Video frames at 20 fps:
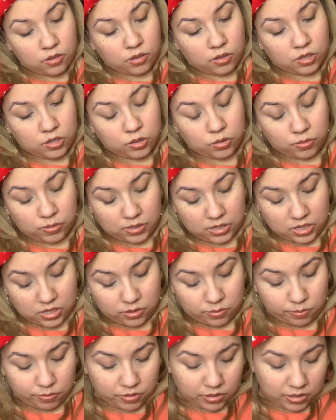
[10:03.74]
This one is
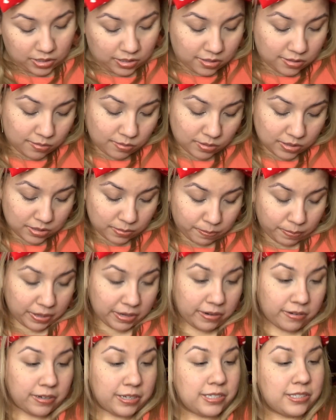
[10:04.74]
pretty. This one's
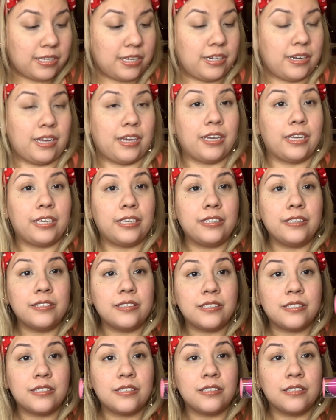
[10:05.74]
Berries on
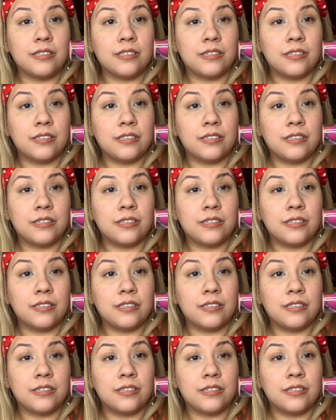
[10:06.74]
Ice.